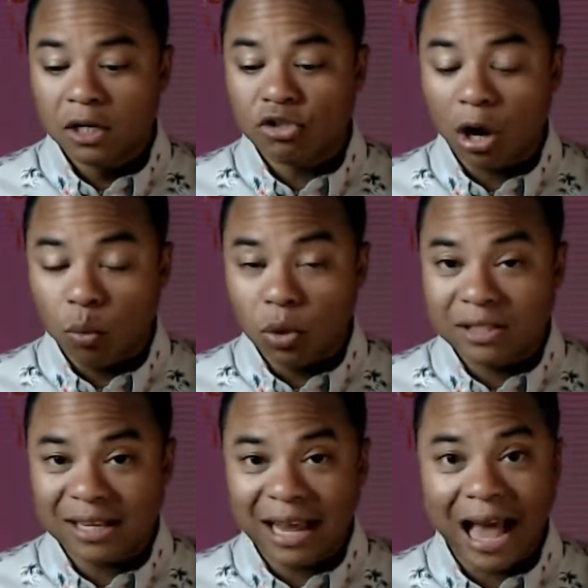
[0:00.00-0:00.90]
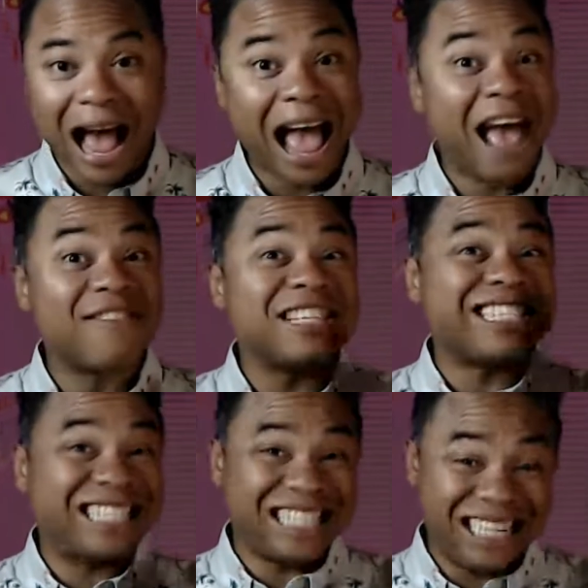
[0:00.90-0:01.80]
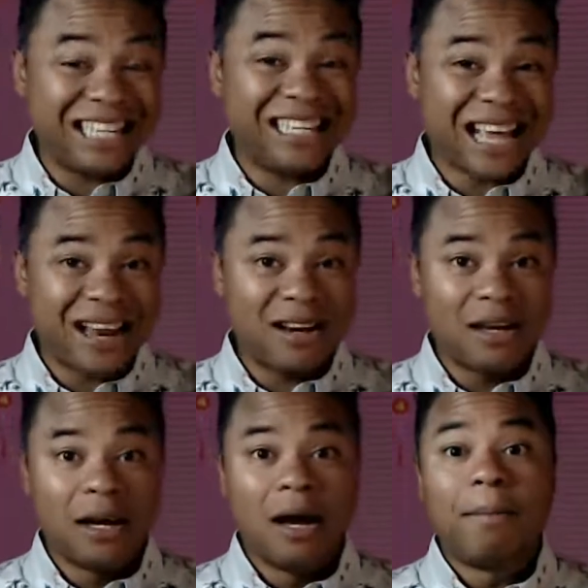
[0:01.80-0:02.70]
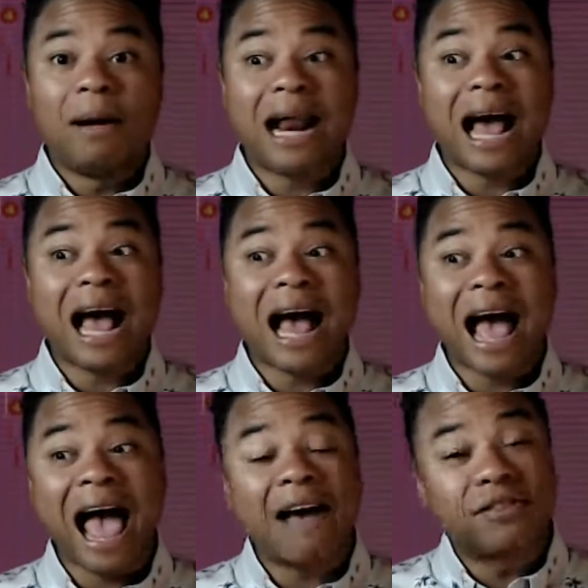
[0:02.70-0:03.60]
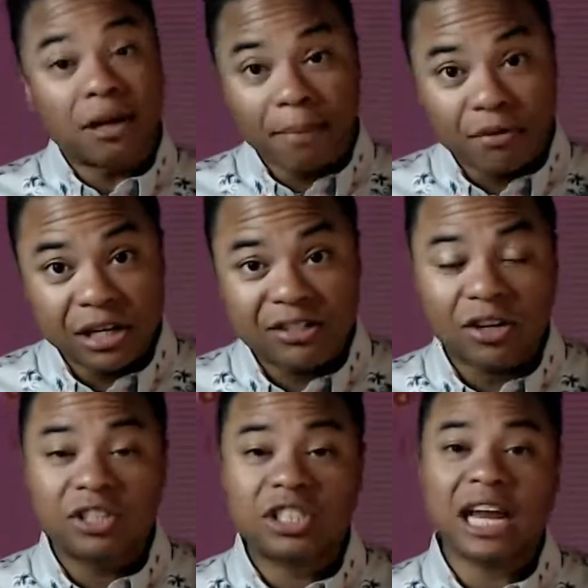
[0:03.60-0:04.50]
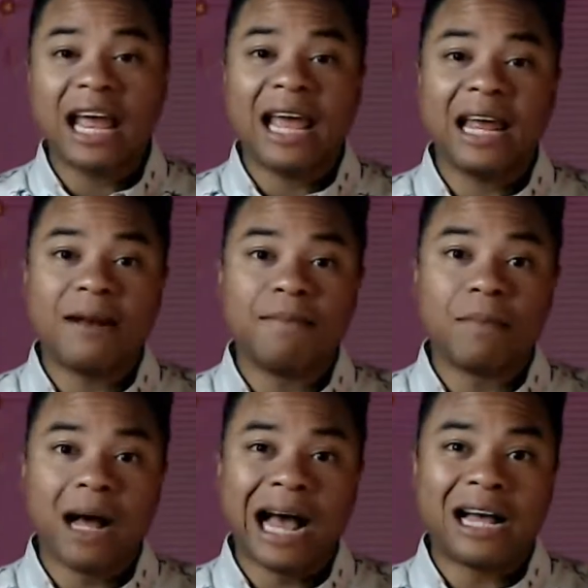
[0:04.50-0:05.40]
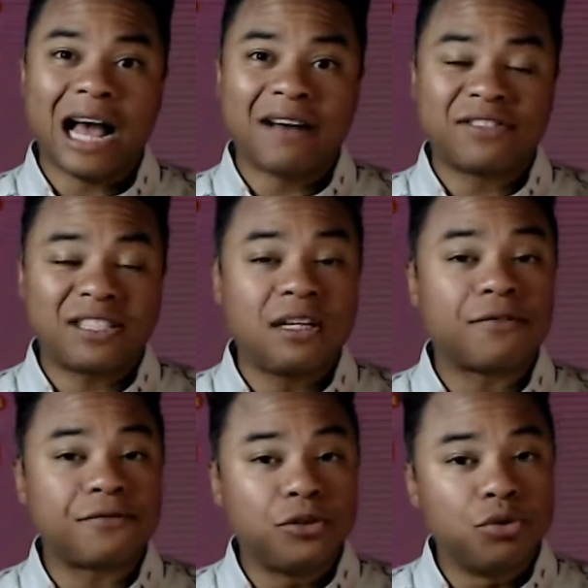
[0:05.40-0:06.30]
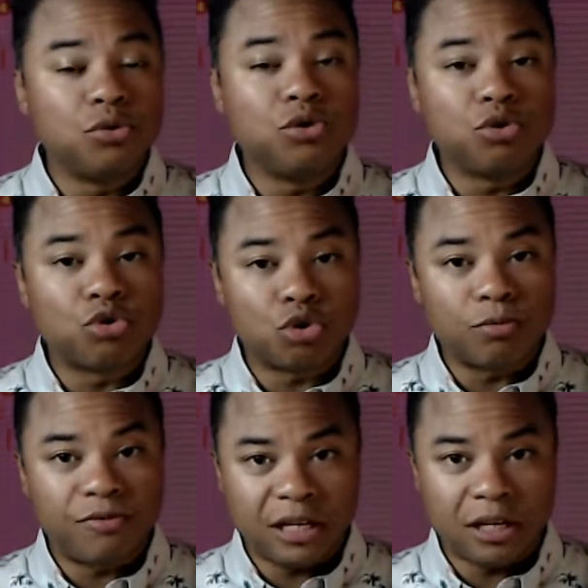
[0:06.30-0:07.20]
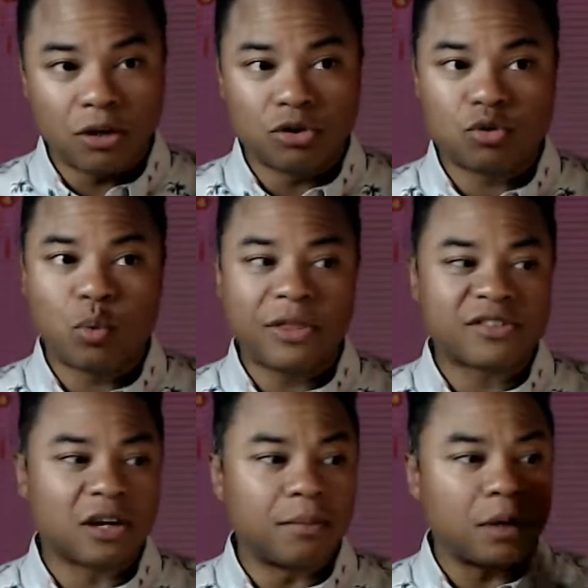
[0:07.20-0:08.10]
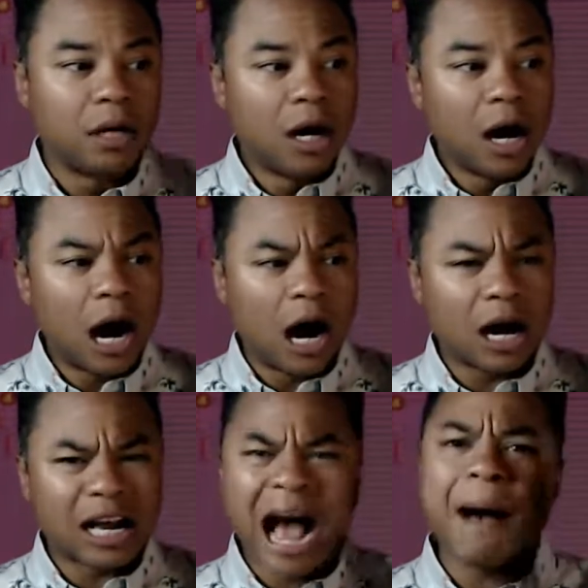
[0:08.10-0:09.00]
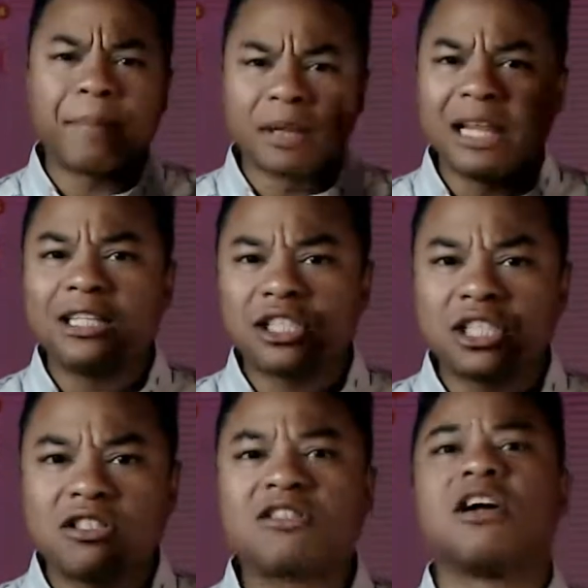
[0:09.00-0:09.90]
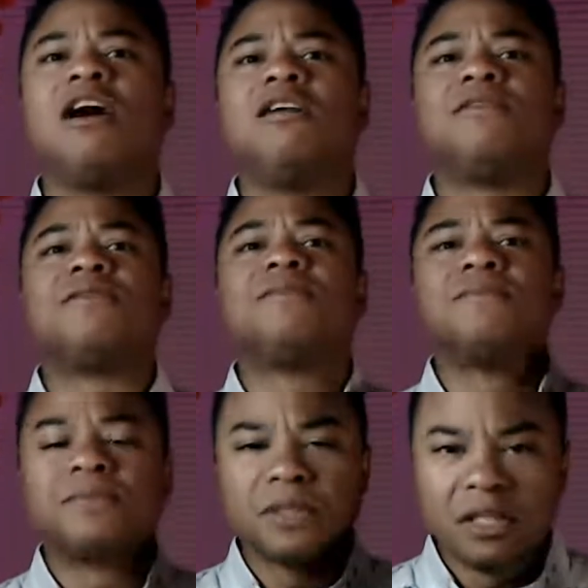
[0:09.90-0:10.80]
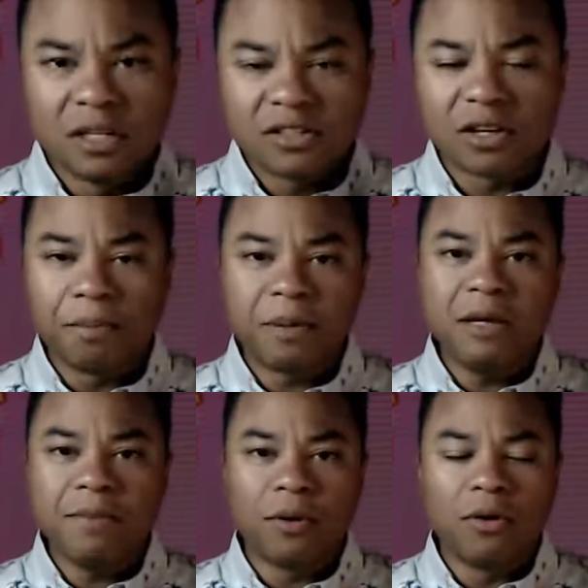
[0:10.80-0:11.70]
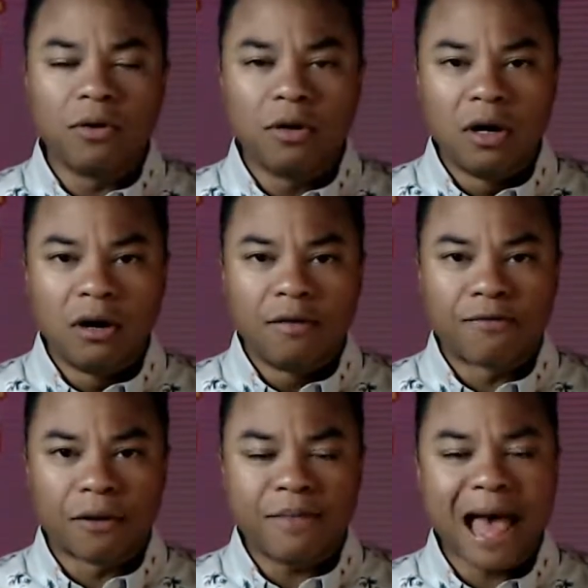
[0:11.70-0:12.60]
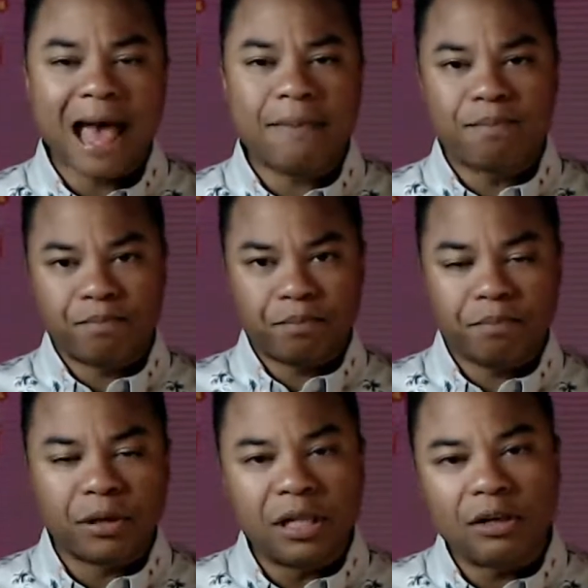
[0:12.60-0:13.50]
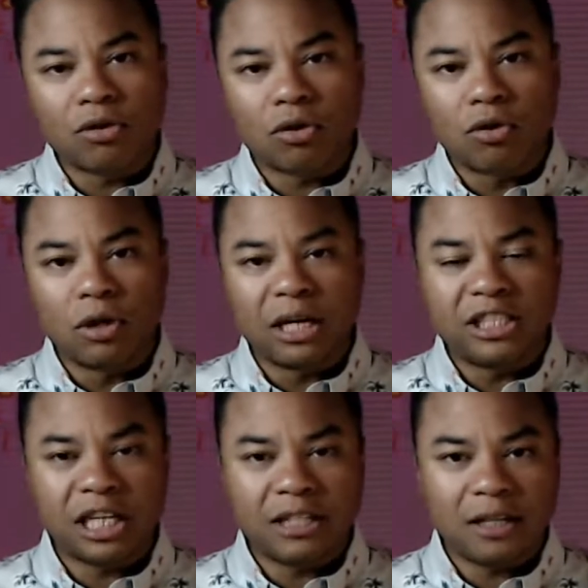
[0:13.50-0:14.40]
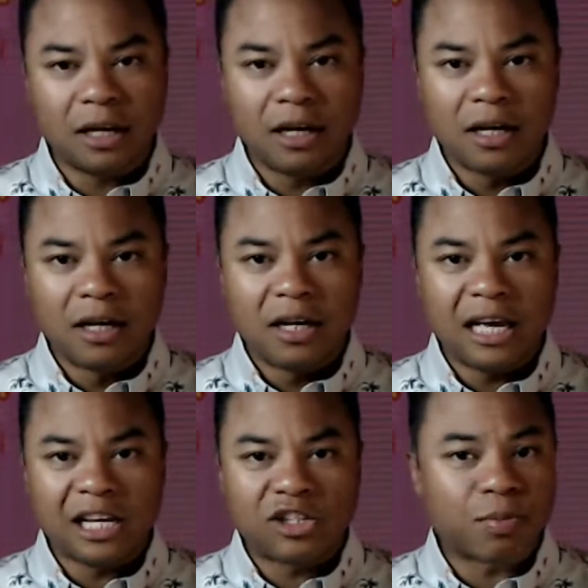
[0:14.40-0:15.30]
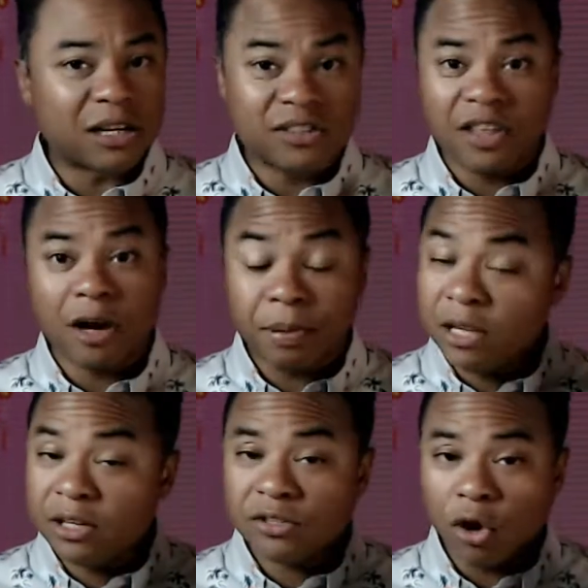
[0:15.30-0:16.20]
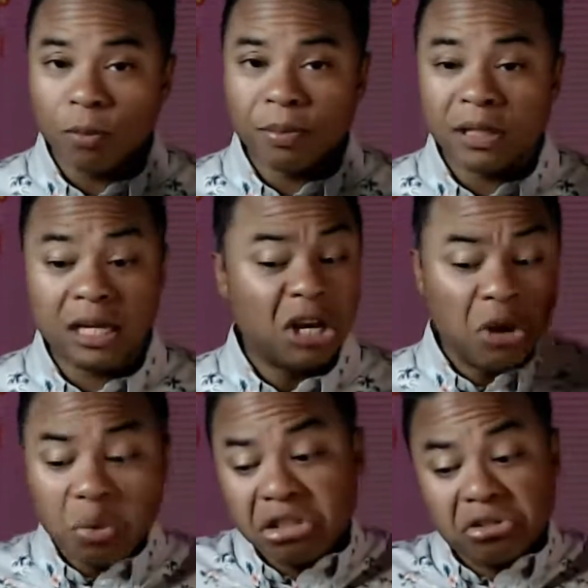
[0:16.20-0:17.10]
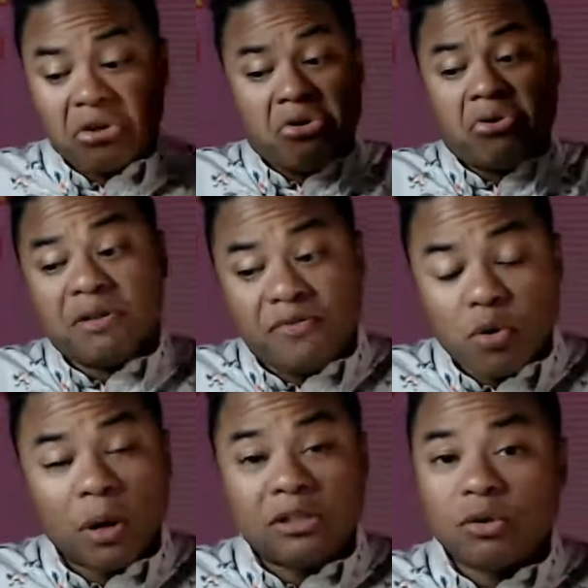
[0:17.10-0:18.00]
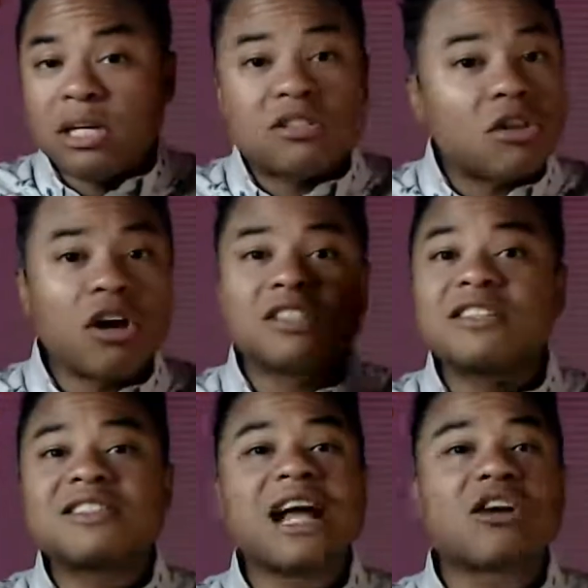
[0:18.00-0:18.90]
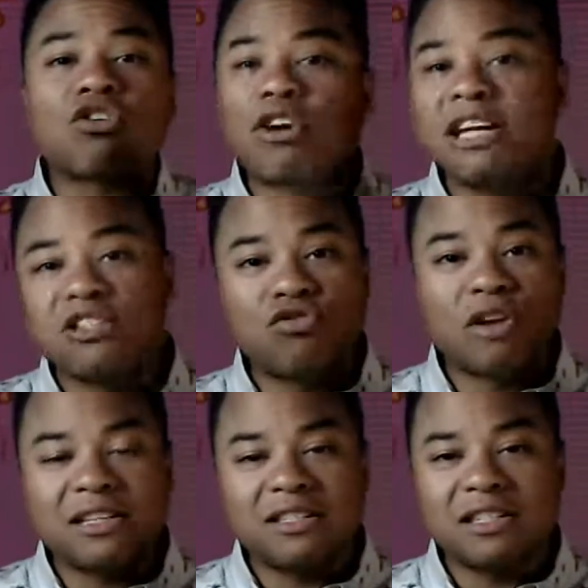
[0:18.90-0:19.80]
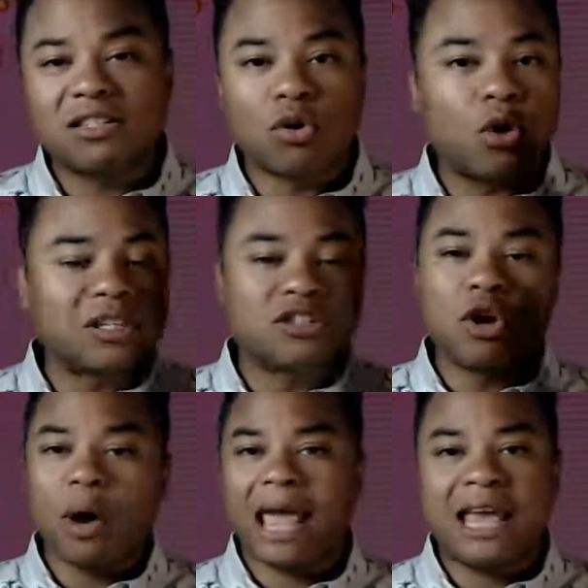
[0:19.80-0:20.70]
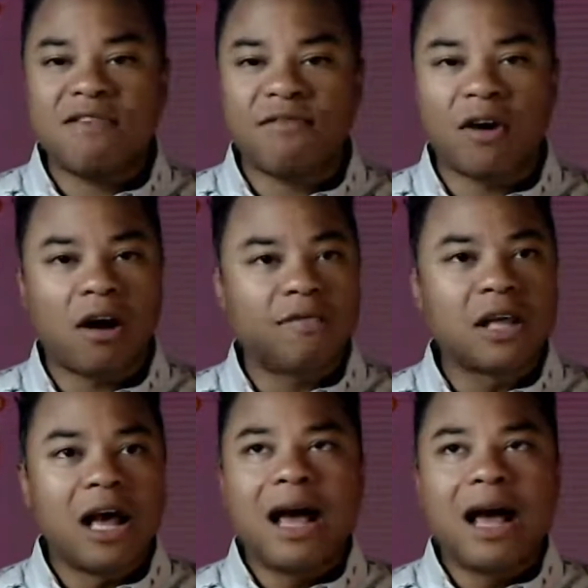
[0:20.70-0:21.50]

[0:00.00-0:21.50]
So I would say I haven't seen it yet, but I have done my research, and I've seen a few YouTube videos with some compilations of some people from that political agenda expressing their opinions openly, which is cool if you want to do it, as long as it's not crazy racist or there's no hate involved.